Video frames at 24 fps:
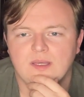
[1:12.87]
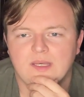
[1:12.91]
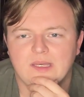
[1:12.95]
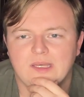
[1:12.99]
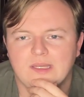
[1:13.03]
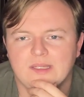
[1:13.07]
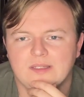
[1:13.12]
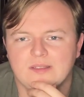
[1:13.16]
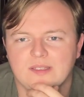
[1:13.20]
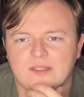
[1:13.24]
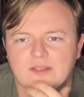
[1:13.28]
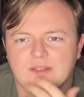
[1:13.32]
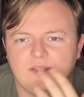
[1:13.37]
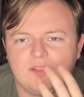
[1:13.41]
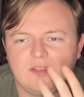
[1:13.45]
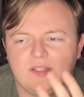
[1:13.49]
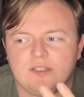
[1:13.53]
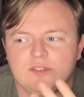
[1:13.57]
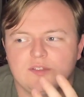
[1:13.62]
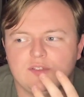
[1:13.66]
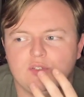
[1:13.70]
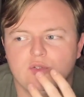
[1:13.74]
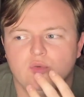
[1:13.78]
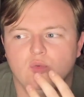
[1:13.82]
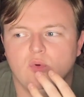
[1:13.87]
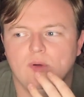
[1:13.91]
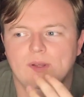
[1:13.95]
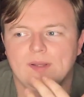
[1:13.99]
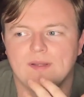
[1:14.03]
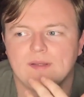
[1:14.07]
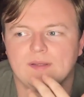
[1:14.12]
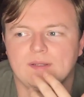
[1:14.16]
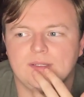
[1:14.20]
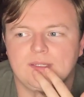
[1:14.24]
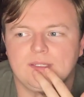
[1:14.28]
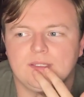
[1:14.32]
It's like the things you
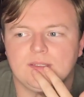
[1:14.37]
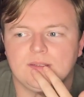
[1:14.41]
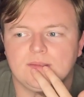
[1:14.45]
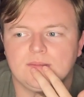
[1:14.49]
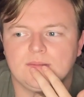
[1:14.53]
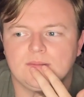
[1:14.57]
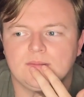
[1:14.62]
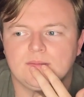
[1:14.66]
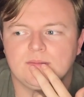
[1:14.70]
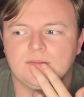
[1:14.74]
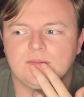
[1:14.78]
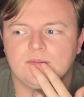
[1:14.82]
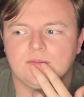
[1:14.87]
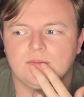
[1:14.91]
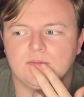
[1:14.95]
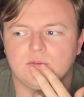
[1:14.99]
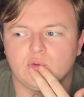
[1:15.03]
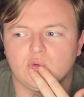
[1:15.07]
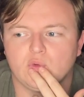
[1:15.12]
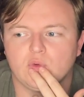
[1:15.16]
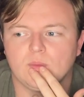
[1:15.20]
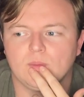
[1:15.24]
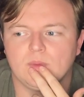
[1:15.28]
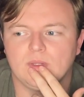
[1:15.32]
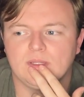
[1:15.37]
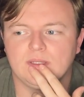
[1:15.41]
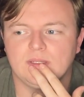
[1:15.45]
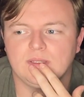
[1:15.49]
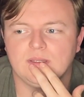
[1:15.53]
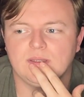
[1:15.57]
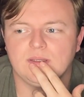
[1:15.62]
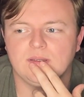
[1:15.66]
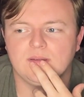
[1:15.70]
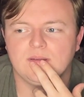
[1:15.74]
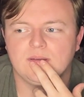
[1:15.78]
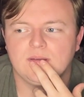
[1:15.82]
wouldn't
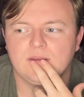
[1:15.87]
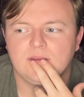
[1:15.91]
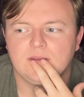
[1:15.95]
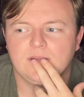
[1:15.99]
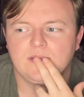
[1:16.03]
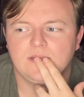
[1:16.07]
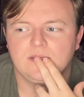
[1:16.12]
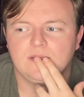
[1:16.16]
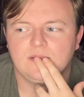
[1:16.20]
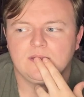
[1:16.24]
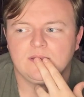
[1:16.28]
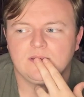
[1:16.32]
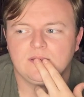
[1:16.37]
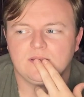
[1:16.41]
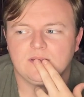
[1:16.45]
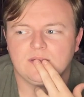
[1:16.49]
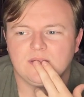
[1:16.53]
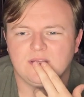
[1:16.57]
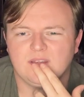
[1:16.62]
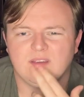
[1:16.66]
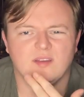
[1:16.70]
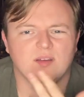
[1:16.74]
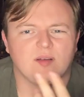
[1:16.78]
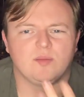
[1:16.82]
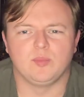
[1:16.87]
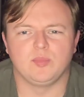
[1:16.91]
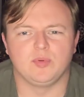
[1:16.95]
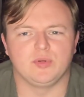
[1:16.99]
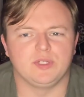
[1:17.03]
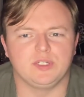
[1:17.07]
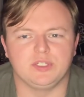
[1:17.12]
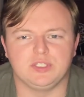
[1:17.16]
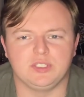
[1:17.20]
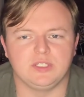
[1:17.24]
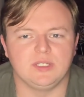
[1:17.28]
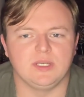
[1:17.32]
normally, like,
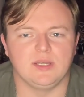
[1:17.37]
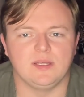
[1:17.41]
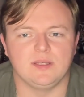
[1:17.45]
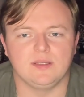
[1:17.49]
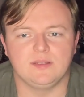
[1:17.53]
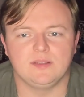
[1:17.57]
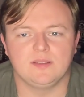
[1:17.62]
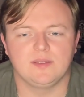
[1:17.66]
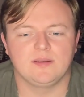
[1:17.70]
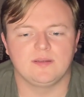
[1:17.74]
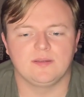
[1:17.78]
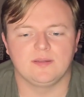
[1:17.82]
appreciate.